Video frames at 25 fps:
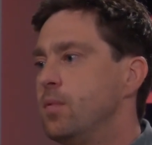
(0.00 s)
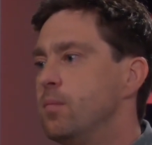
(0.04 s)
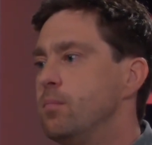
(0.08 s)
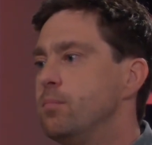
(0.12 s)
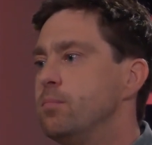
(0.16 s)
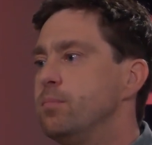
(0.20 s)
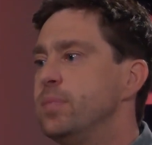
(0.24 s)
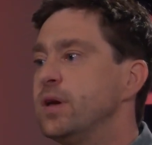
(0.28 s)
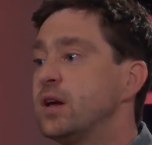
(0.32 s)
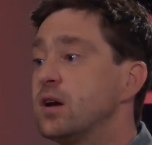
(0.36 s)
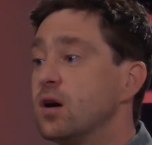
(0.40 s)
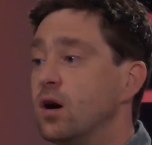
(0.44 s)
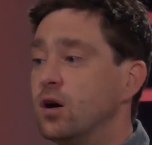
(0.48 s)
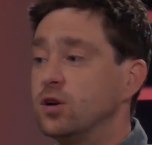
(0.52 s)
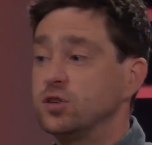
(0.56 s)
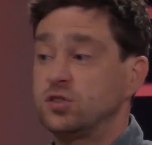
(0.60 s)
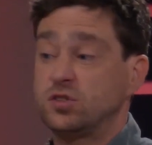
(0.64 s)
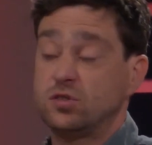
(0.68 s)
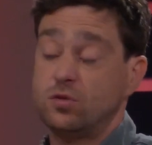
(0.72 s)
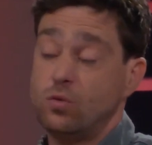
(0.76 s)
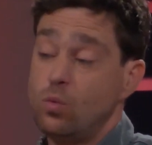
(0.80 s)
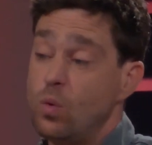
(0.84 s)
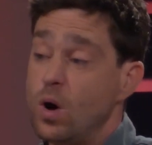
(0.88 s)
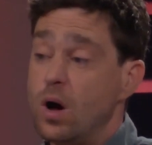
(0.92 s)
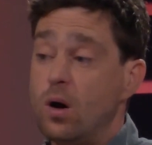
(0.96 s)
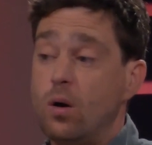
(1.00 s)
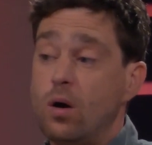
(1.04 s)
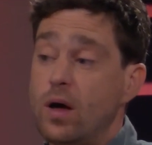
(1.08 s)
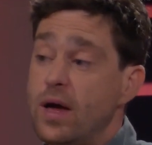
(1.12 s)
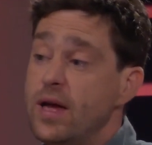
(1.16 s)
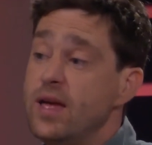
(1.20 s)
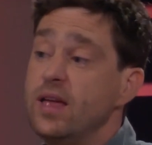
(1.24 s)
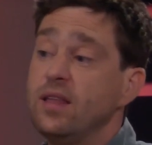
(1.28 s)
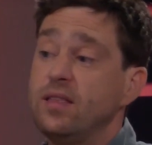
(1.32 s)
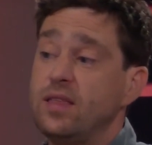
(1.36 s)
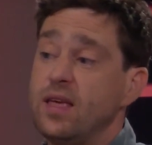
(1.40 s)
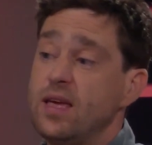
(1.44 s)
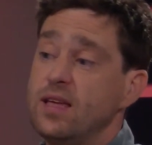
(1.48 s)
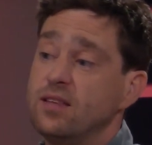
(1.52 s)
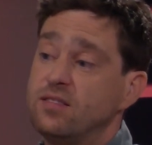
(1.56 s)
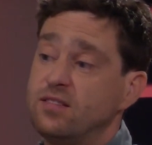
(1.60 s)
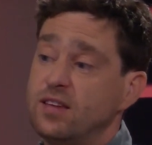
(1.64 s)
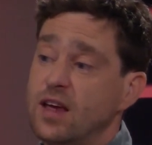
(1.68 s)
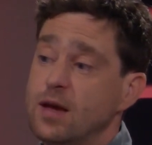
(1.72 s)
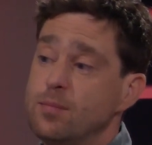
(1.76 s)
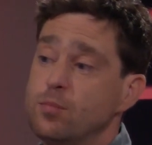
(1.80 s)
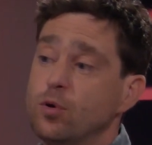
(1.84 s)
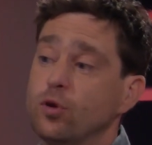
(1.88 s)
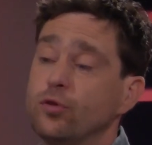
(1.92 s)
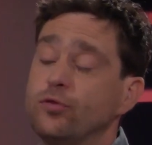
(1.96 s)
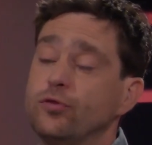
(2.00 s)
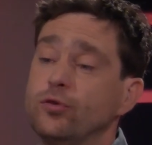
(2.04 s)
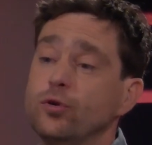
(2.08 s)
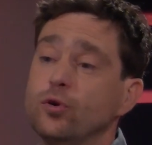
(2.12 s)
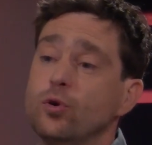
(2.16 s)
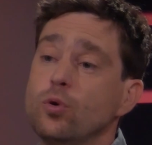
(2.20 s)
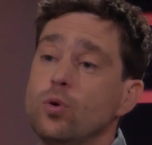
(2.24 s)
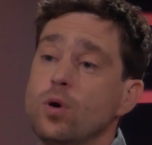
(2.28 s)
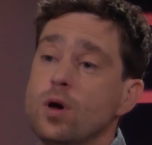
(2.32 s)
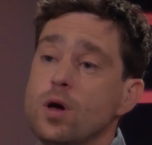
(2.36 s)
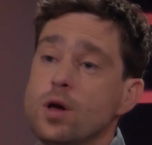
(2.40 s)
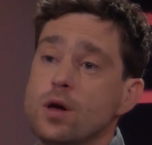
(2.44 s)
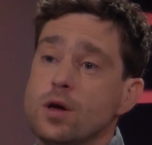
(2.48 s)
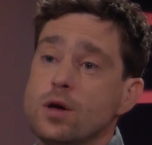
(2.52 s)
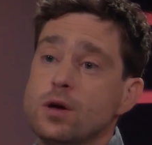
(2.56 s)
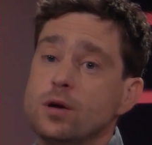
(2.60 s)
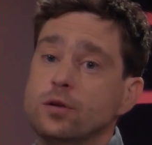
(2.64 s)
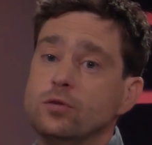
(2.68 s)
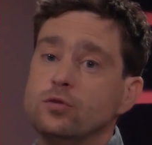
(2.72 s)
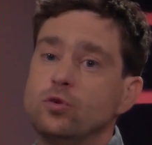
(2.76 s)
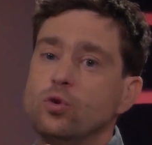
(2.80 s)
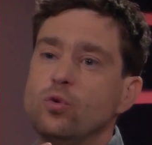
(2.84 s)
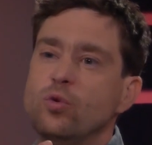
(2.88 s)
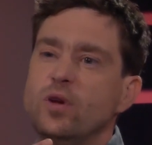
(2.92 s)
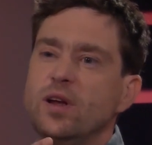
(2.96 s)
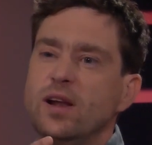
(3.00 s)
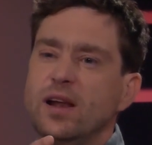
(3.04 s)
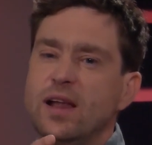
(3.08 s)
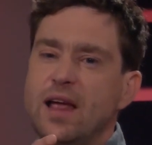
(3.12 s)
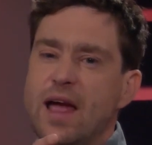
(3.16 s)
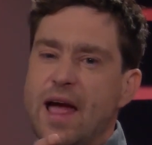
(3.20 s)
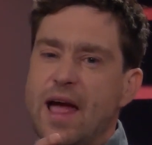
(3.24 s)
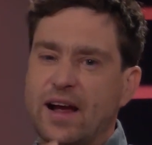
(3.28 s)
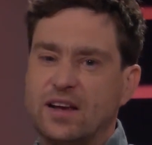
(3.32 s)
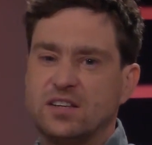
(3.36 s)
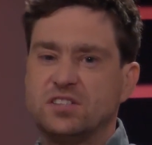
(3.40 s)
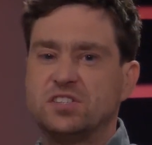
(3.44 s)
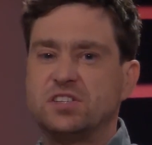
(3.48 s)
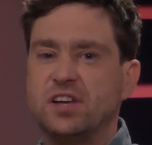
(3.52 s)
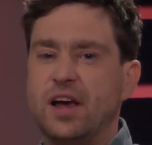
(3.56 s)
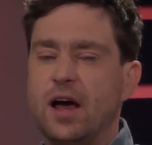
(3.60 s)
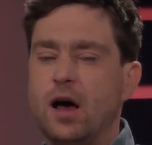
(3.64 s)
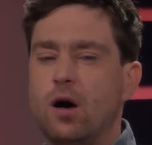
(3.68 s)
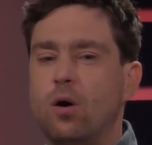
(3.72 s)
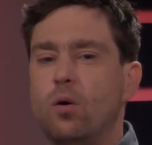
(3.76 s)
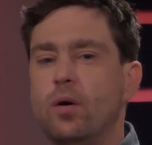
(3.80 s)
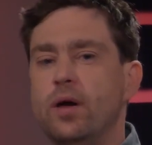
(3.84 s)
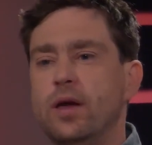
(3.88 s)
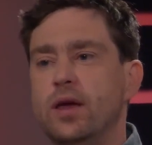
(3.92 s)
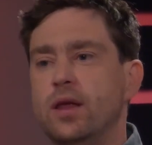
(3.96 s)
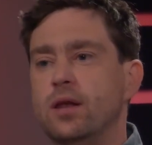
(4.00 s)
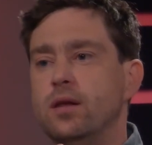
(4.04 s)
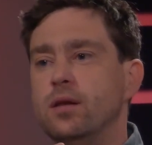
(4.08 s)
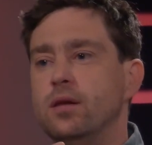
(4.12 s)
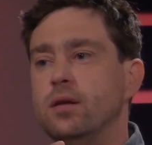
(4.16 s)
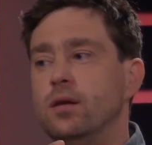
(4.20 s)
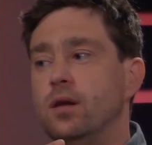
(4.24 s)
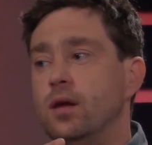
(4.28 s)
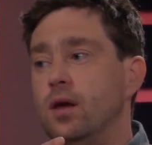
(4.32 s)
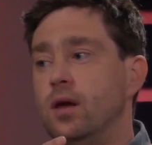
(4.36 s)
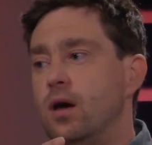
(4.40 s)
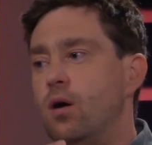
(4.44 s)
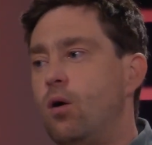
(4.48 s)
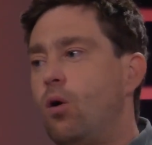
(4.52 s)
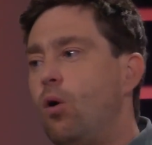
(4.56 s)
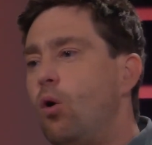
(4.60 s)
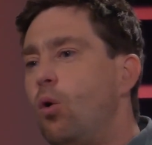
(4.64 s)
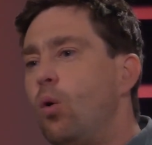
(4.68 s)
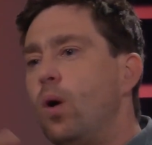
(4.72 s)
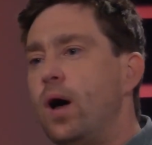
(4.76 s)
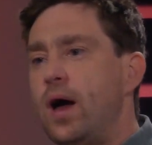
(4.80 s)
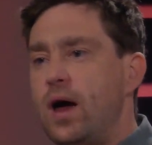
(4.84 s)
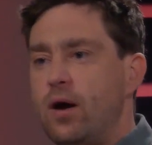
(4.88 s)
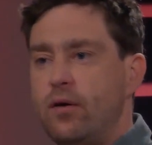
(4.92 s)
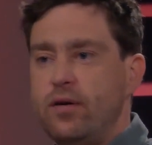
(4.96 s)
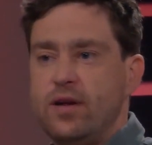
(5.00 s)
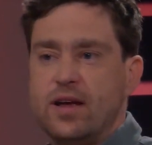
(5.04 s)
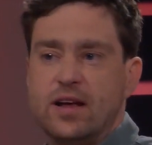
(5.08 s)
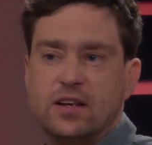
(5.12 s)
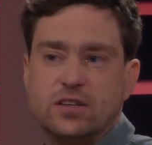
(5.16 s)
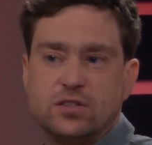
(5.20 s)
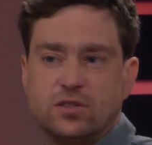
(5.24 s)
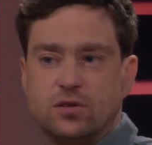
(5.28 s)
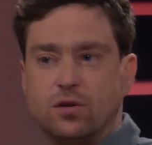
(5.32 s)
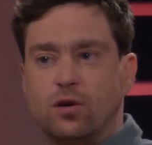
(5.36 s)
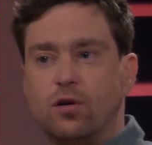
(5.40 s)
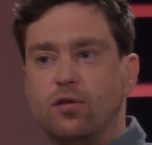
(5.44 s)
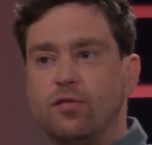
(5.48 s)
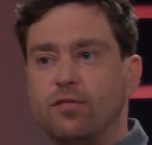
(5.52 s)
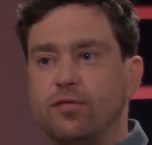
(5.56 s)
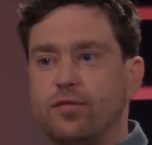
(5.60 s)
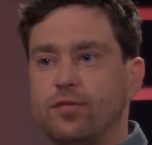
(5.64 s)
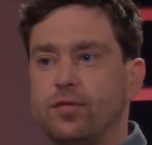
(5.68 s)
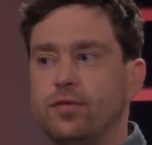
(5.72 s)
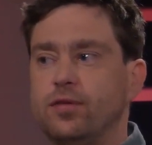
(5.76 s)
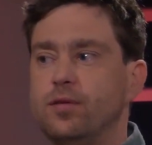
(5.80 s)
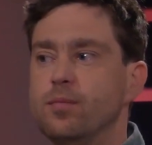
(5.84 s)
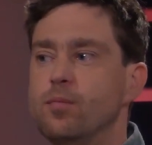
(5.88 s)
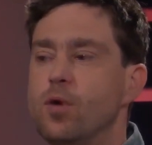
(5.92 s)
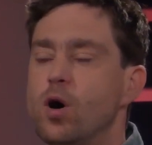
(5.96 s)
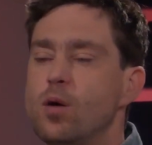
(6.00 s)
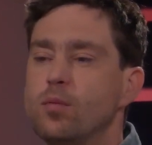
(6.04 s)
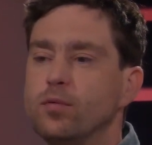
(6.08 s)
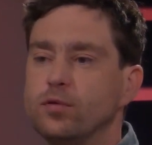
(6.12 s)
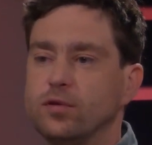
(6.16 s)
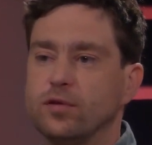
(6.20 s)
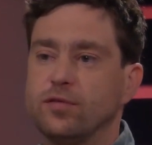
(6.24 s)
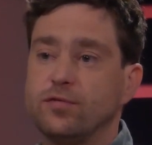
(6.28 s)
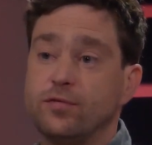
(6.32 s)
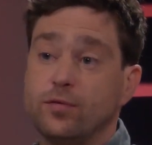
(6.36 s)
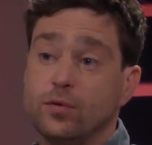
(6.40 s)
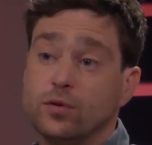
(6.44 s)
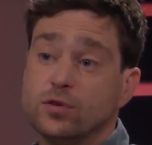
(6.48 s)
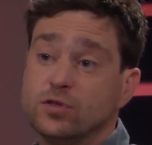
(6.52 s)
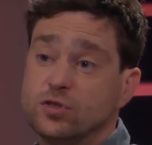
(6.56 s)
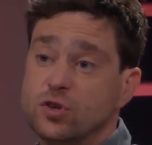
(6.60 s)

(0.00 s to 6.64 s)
because, well, it's able to really excel in all areas of the moment of truth.